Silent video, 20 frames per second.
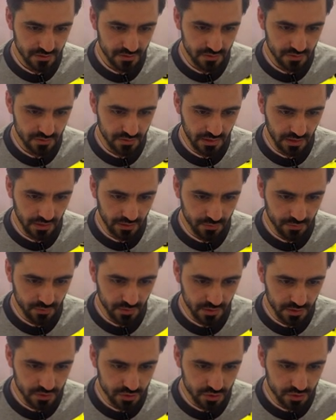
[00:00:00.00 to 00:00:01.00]
You can't
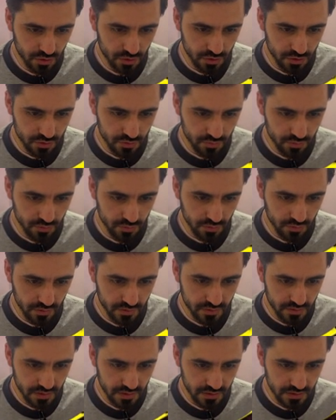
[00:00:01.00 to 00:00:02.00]
wear solid blue
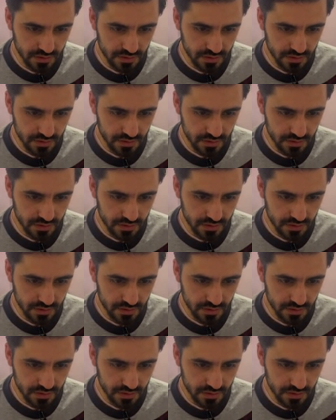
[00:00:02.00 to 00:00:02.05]
or red